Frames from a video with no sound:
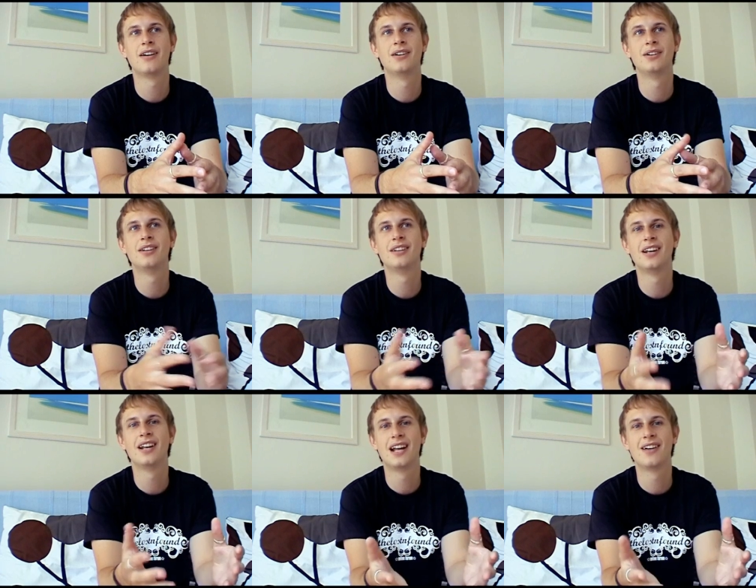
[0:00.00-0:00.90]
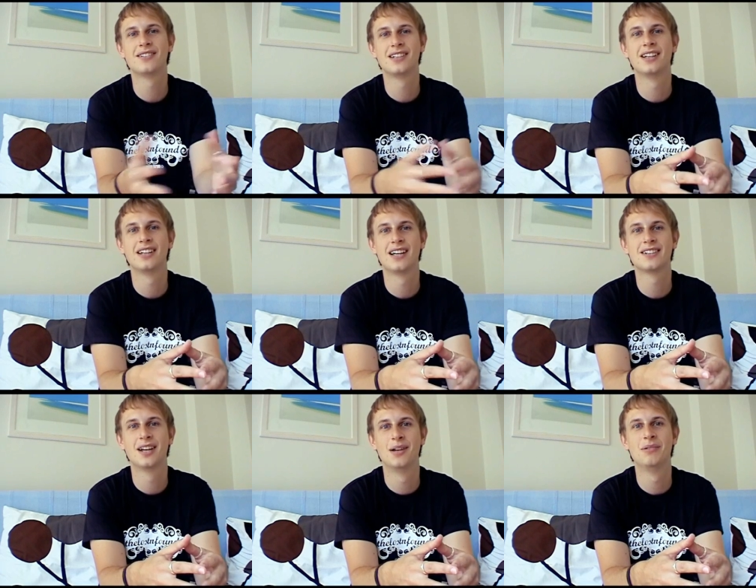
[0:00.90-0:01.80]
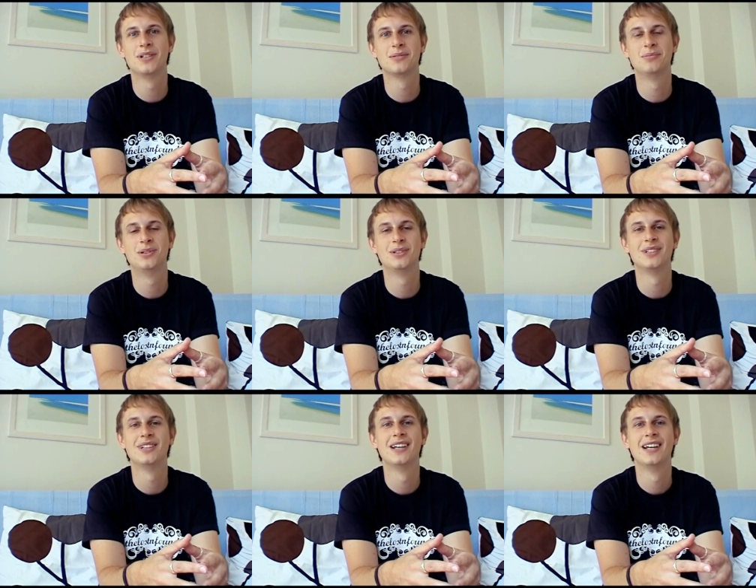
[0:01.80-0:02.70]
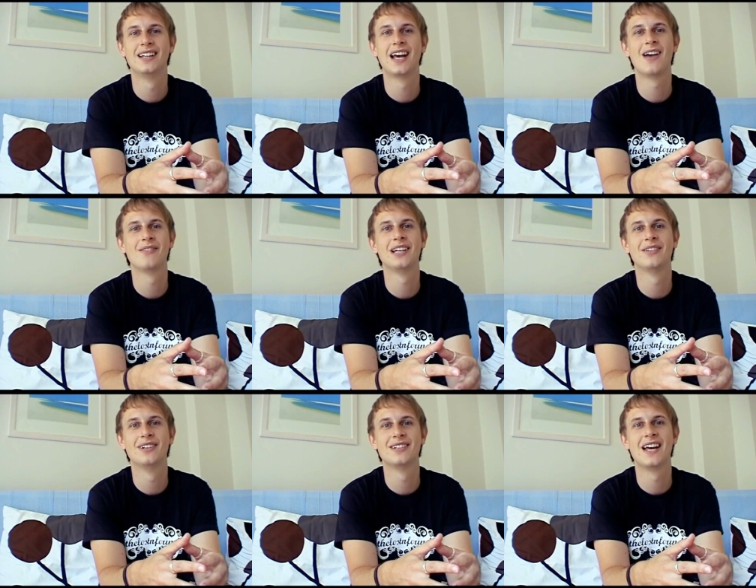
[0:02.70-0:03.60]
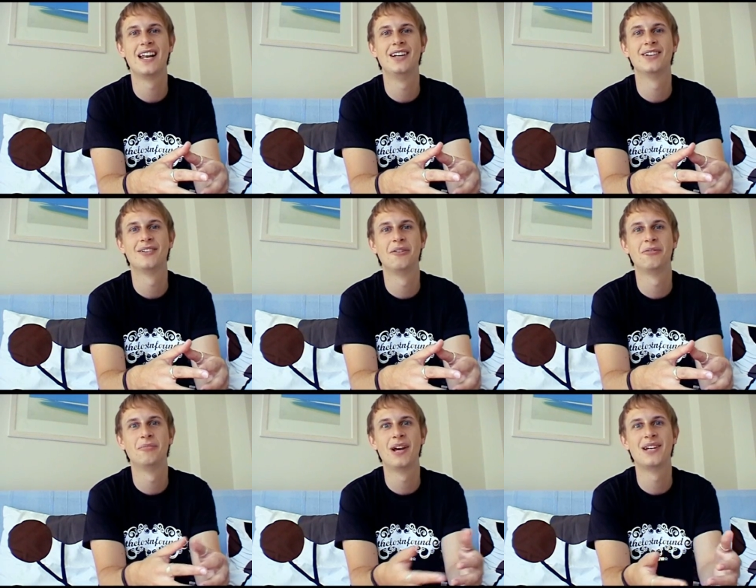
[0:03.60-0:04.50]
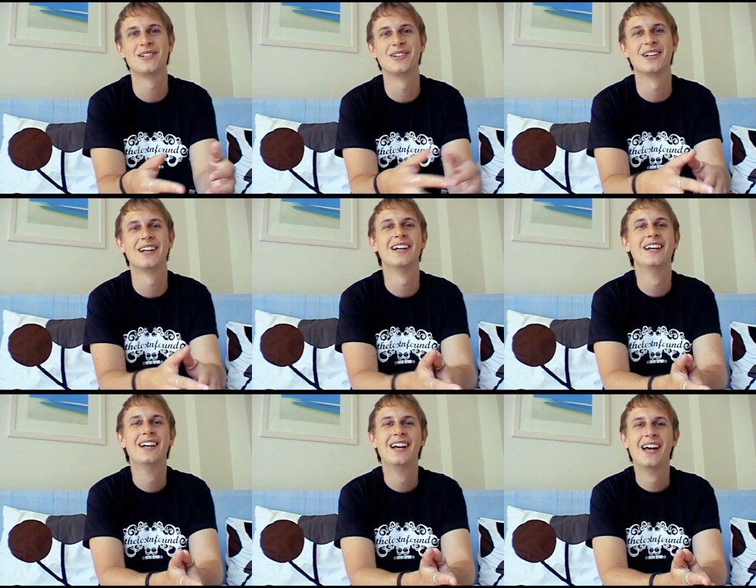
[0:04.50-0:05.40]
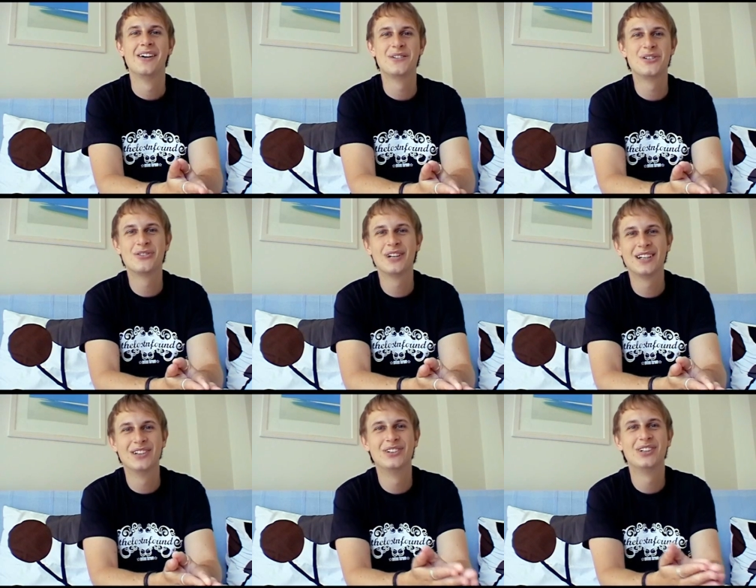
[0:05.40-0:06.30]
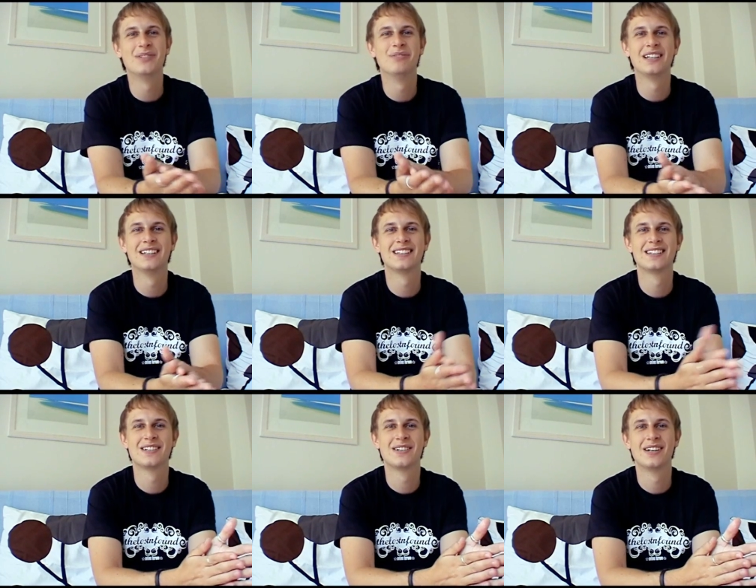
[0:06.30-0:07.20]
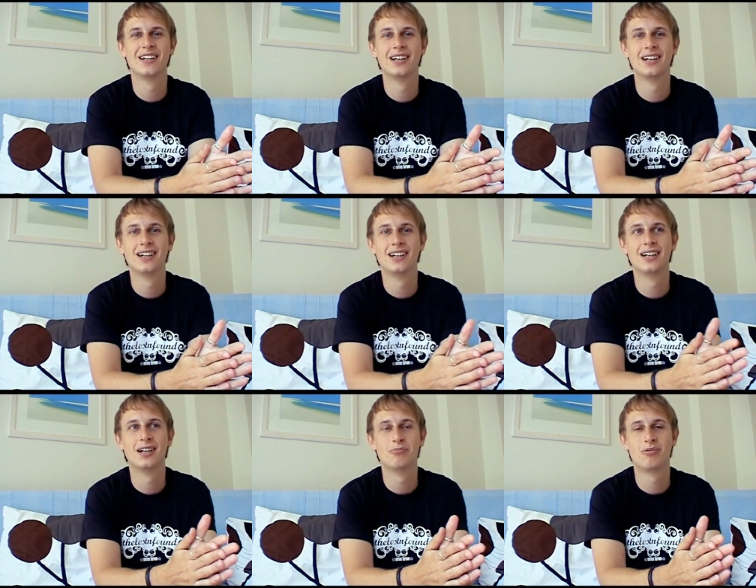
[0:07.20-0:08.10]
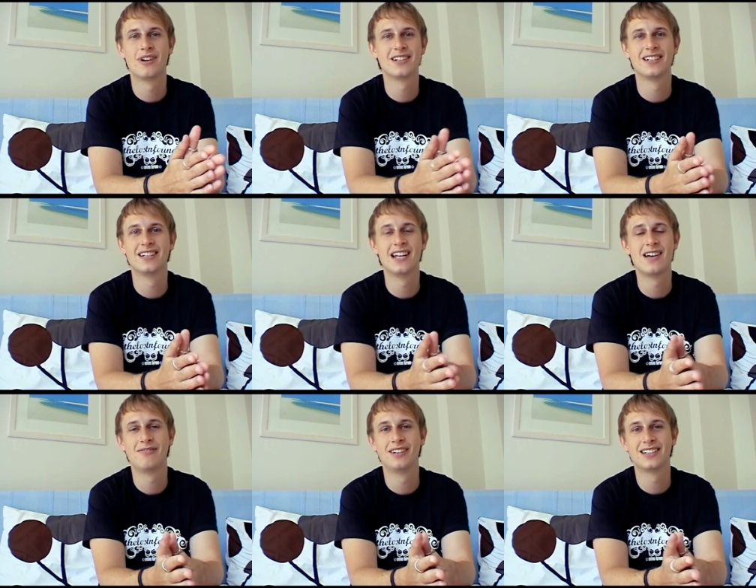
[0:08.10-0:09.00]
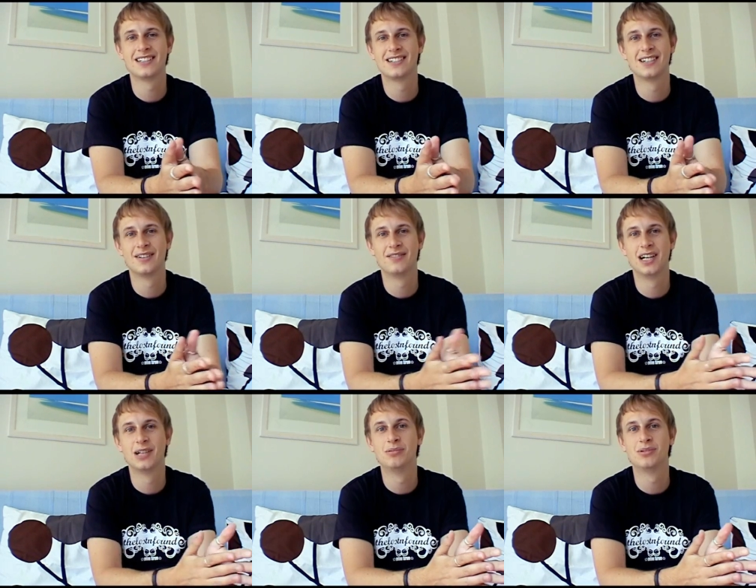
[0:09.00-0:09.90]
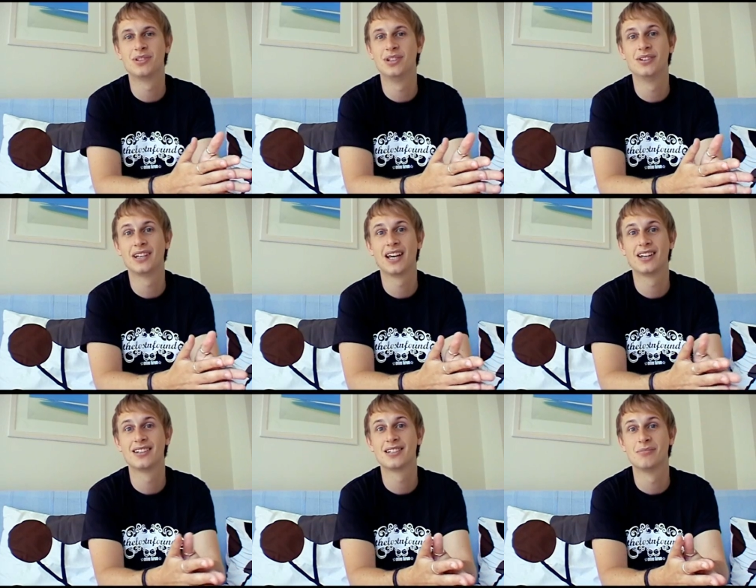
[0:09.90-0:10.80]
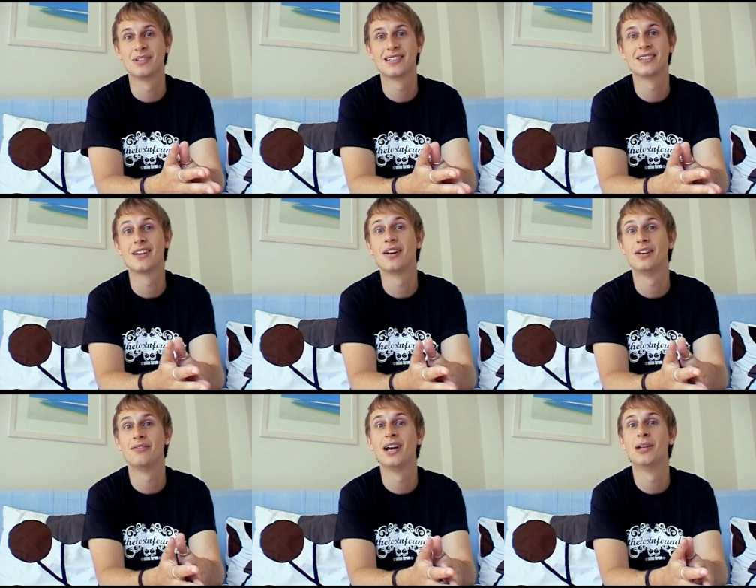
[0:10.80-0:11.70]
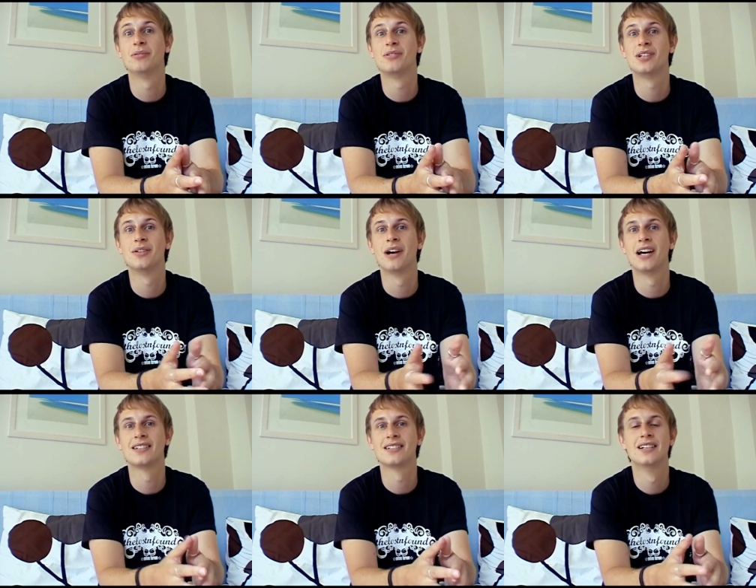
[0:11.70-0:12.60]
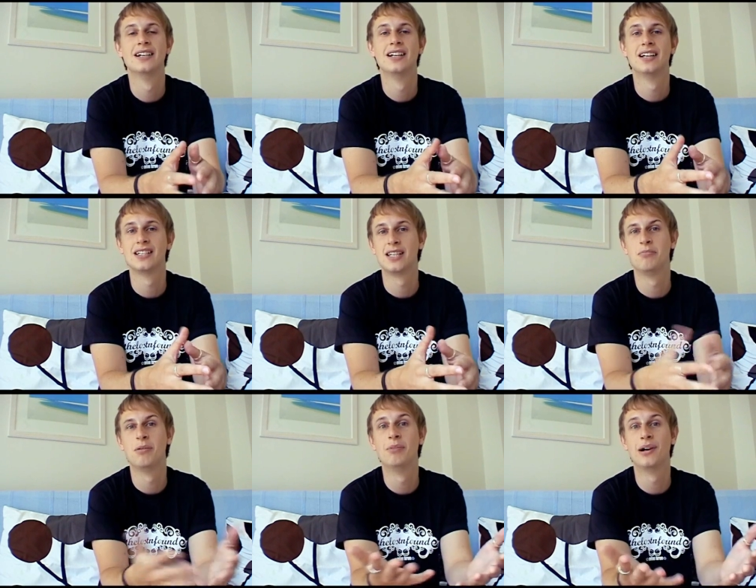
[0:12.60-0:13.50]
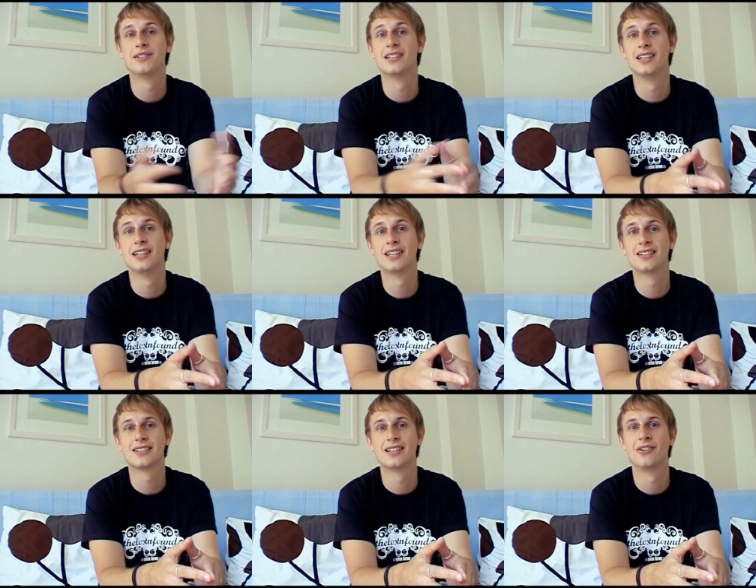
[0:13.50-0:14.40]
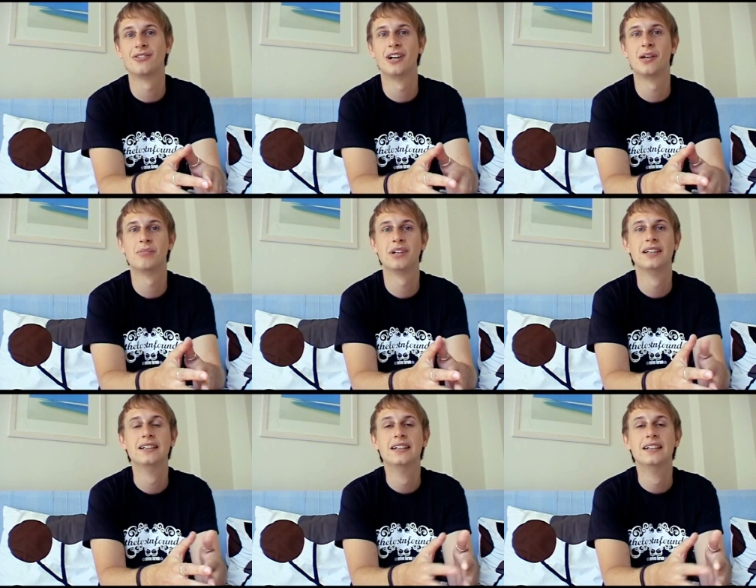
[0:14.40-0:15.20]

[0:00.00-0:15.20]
Other than announcing that that's going to be supported, they haven't given us any other information on it, which is really annoying, because at present Netflix isn't available to UK customers. It's only available to US, as they've been posting the discs out, right? But